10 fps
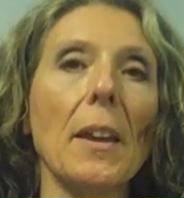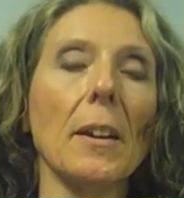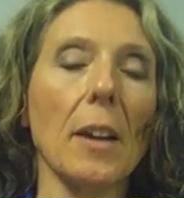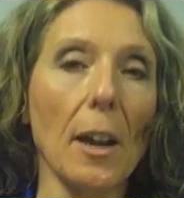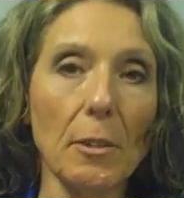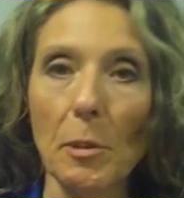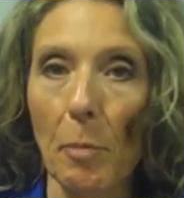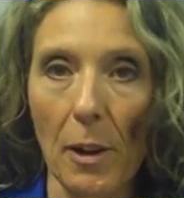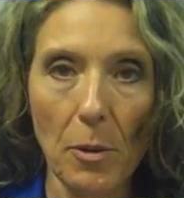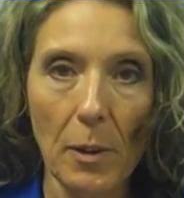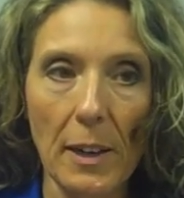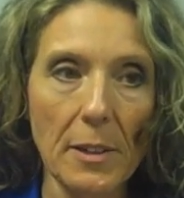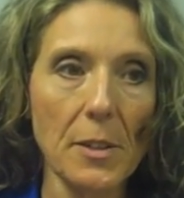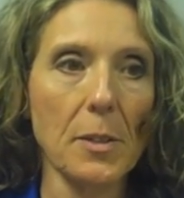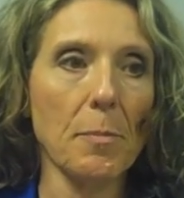Cochrane, by the way,
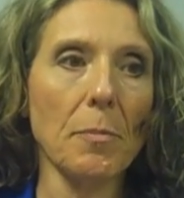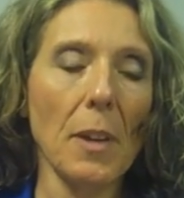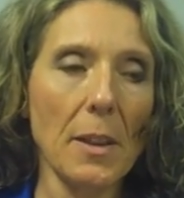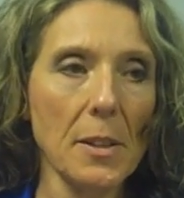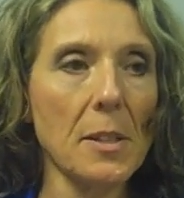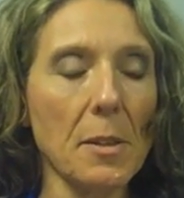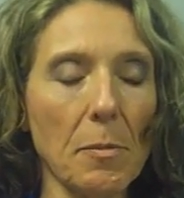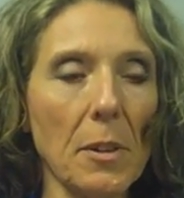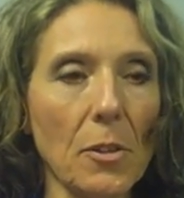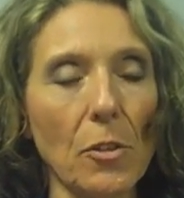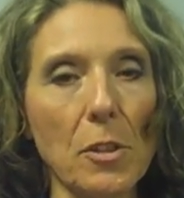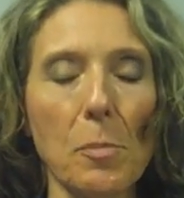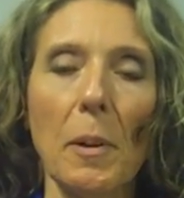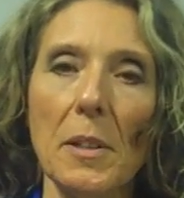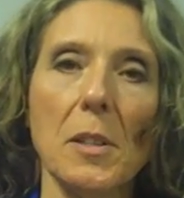is, has its issues,
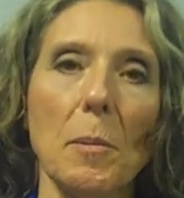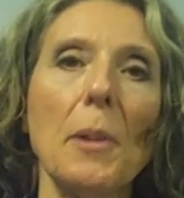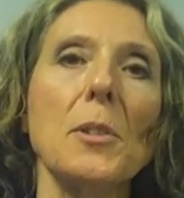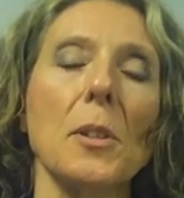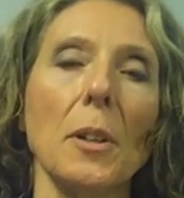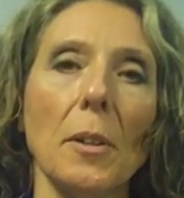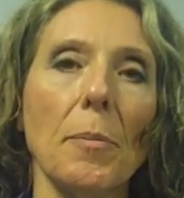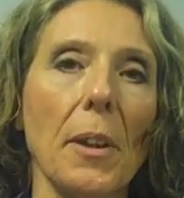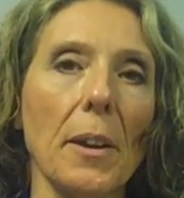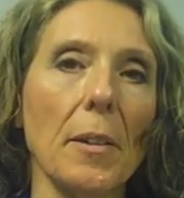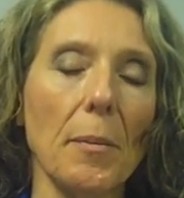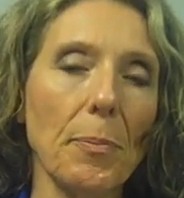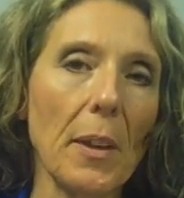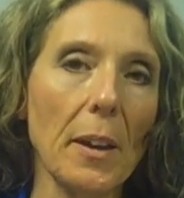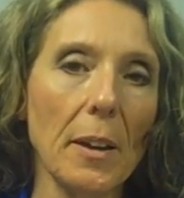but it's the most uh,
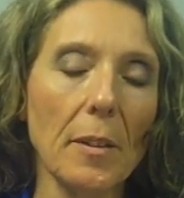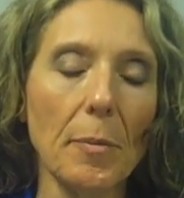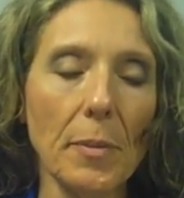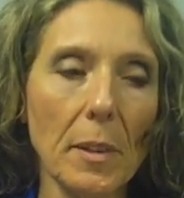um,